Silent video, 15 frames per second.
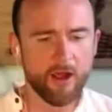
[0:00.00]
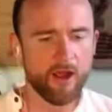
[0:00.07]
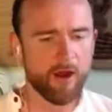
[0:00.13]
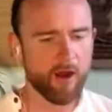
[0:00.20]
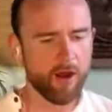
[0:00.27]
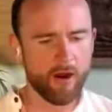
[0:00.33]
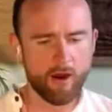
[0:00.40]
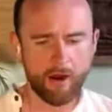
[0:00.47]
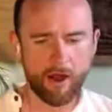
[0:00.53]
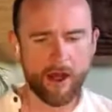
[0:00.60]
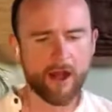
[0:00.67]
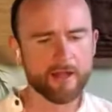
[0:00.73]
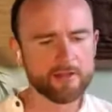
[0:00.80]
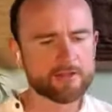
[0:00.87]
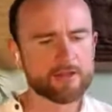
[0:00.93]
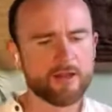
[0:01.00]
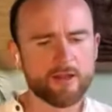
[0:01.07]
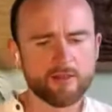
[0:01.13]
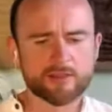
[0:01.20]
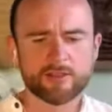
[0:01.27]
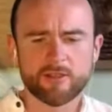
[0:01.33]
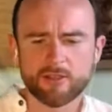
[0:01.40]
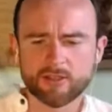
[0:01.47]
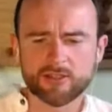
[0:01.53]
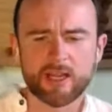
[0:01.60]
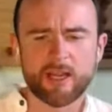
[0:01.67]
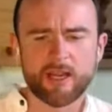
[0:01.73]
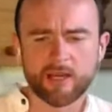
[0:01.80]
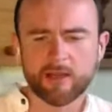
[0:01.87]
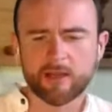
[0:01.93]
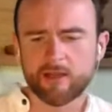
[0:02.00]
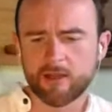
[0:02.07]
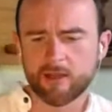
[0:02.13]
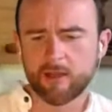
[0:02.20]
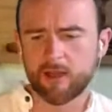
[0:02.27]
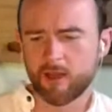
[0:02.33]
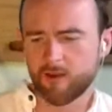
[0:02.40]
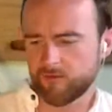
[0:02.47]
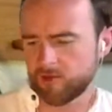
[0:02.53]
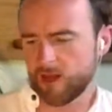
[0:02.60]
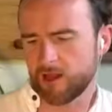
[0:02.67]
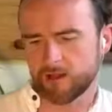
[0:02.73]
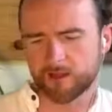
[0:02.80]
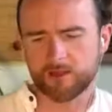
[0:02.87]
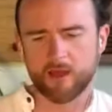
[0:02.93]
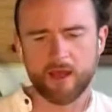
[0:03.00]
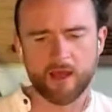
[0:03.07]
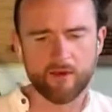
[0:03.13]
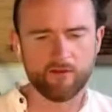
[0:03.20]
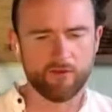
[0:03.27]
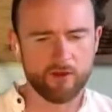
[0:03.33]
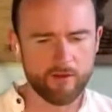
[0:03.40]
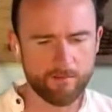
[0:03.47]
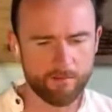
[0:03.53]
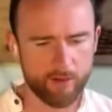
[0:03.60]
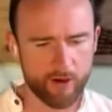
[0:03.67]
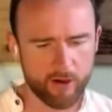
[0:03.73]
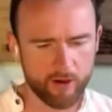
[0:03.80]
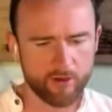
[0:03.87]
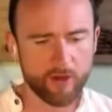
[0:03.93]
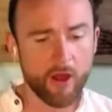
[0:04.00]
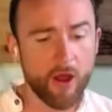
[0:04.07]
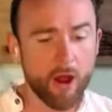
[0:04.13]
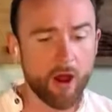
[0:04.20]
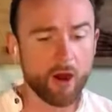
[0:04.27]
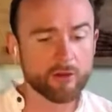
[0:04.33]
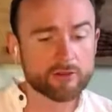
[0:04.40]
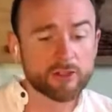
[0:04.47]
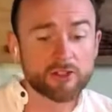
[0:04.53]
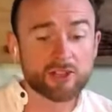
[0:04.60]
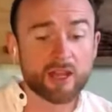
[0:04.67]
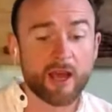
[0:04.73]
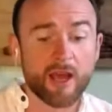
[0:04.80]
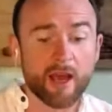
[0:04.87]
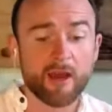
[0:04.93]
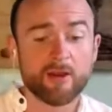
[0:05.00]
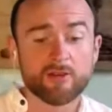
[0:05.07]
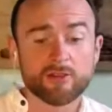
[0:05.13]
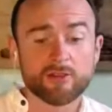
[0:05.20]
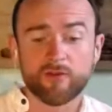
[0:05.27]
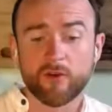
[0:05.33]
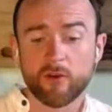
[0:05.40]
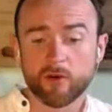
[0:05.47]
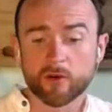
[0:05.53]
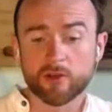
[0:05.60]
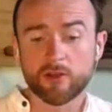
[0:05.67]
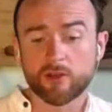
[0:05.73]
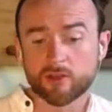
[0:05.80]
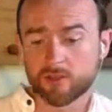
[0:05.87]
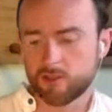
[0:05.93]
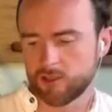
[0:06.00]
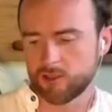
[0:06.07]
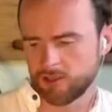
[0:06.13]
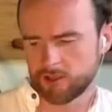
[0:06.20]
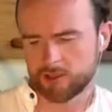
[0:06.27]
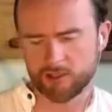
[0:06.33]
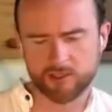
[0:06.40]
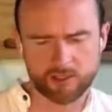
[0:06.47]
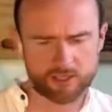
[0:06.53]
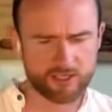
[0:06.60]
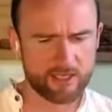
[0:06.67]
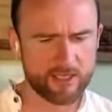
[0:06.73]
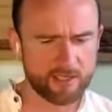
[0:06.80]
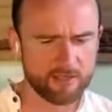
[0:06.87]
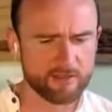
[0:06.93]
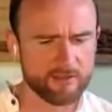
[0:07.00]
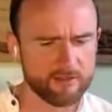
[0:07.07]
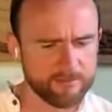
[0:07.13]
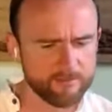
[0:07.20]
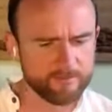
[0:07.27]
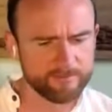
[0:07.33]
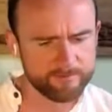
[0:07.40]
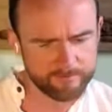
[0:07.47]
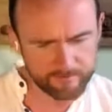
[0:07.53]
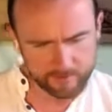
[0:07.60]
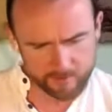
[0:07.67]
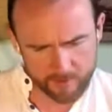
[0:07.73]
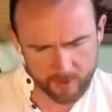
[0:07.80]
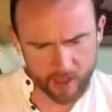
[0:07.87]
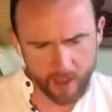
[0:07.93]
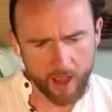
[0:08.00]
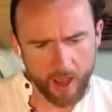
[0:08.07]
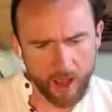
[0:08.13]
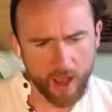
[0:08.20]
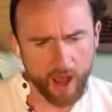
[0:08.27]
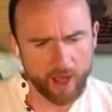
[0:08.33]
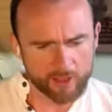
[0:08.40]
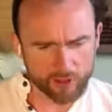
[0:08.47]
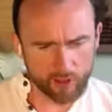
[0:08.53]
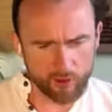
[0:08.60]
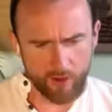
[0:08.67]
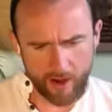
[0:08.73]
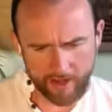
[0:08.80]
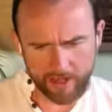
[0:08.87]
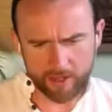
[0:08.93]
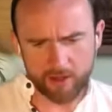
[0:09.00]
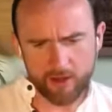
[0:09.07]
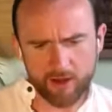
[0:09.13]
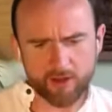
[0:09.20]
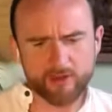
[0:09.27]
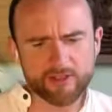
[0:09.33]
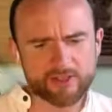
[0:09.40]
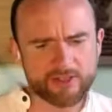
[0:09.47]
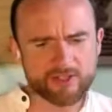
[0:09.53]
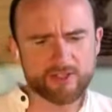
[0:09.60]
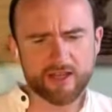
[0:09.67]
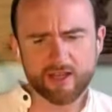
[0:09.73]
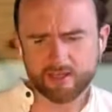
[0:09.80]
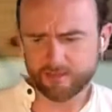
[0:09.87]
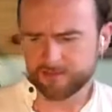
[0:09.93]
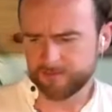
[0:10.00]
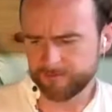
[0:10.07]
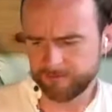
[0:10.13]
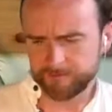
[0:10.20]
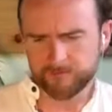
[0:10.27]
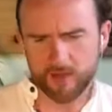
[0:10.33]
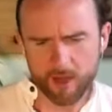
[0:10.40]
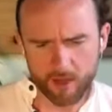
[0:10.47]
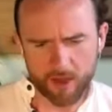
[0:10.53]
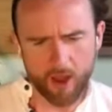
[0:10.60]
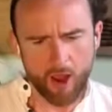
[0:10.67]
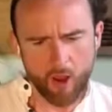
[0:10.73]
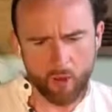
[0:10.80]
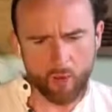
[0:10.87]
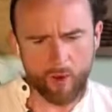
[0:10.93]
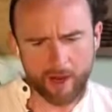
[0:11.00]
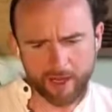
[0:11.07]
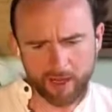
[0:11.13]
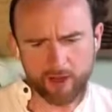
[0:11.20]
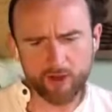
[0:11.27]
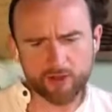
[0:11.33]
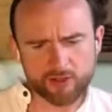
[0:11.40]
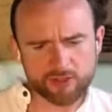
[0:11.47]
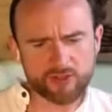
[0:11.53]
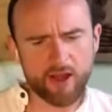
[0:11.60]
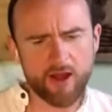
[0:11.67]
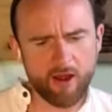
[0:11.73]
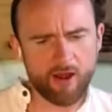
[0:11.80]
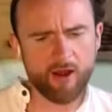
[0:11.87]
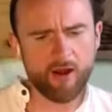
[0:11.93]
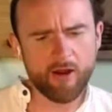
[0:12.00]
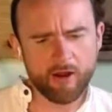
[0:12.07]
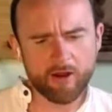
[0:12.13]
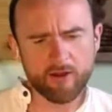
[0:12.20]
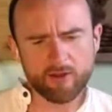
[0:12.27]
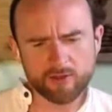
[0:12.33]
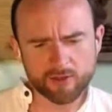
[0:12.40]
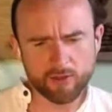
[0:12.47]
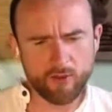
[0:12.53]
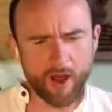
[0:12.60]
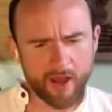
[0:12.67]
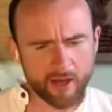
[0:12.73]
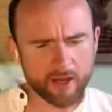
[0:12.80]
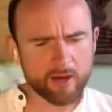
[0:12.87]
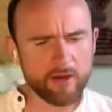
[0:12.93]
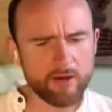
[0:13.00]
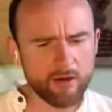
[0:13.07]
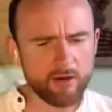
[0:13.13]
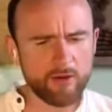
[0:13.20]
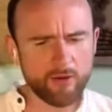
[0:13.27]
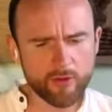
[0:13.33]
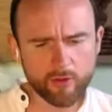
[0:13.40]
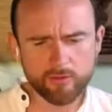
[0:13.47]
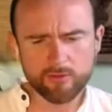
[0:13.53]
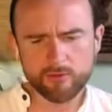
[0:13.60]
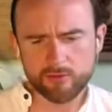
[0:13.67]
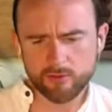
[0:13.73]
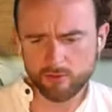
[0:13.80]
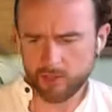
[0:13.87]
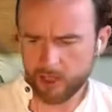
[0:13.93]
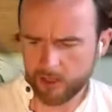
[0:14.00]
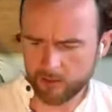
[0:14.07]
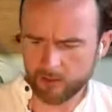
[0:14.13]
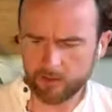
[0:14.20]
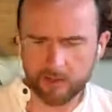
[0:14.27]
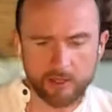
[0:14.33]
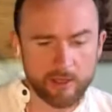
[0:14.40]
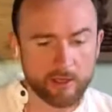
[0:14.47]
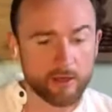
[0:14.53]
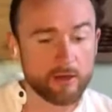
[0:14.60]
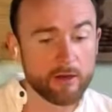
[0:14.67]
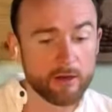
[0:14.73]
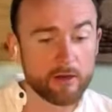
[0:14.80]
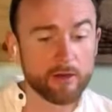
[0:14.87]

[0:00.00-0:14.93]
Her hand turns the cycle of death and rebirth, holds the scales of all goodness and sin. So I call the sun, oh, I call the stars, oh, I call the moon and the earth.